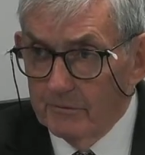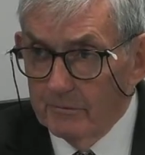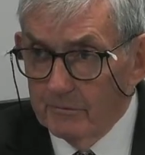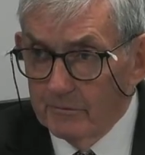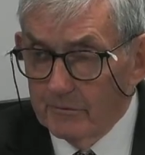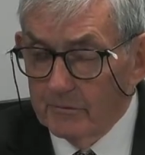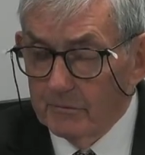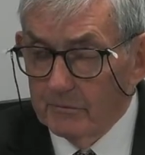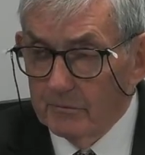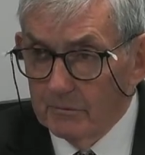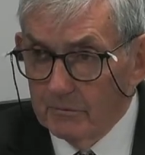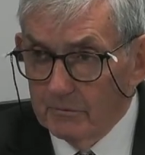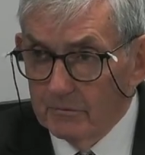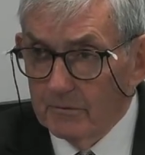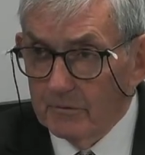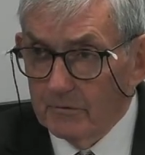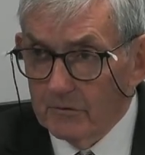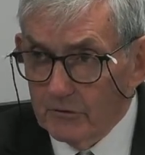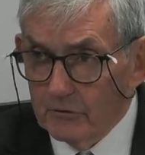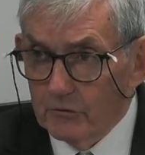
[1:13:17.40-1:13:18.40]
to
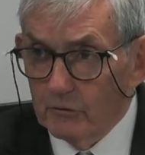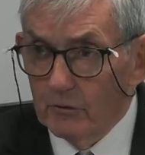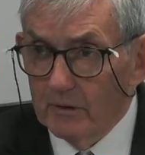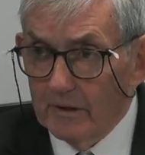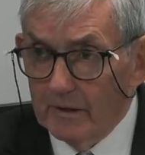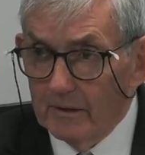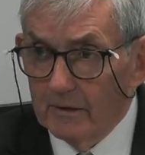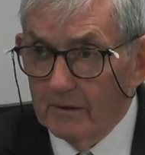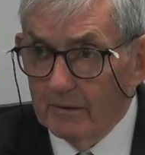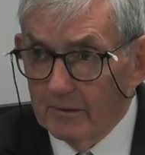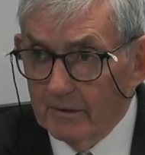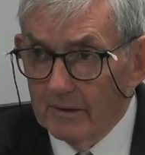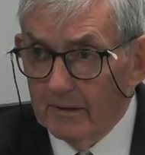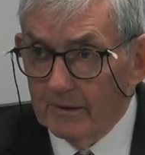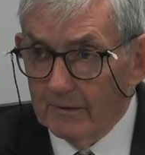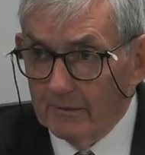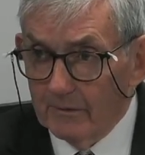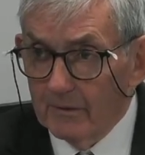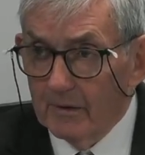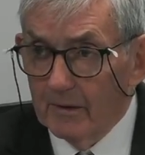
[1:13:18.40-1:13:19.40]
stray like
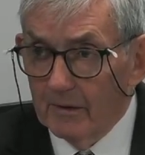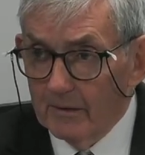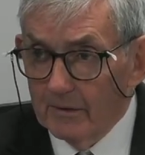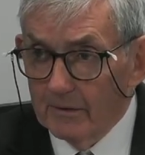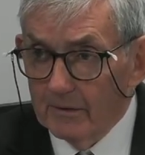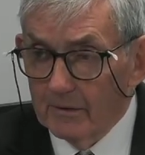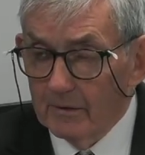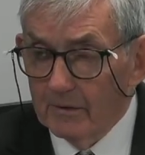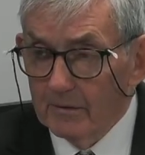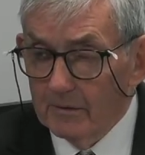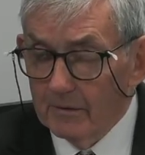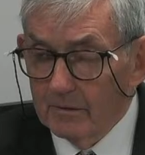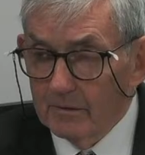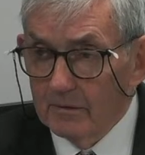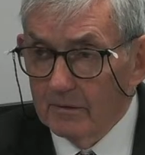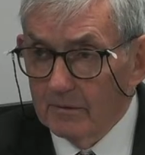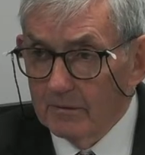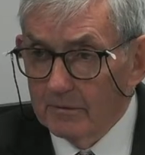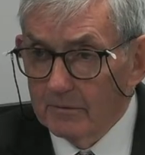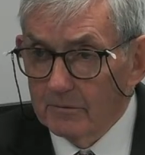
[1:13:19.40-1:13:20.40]
that,
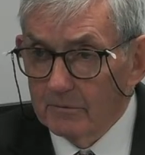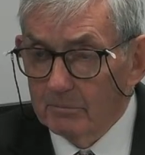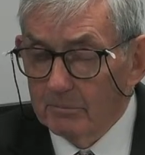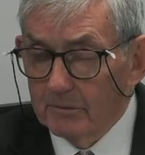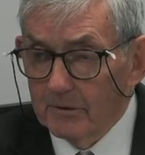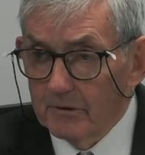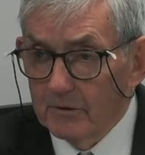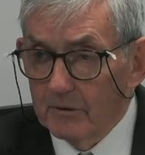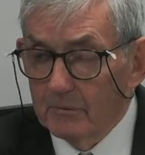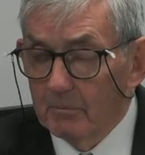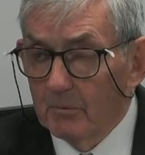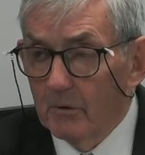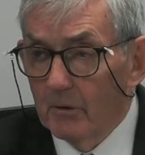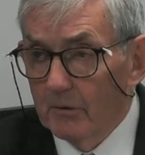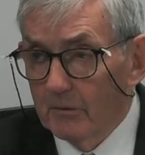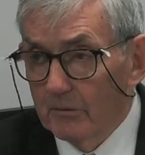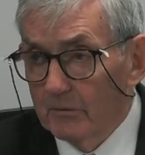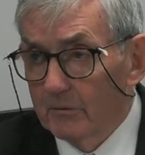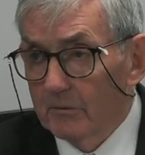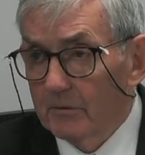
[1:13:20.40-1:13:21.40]
it's pretty
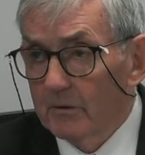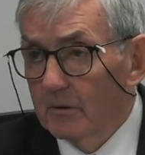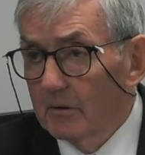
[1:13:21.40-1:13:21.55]
abhorrent.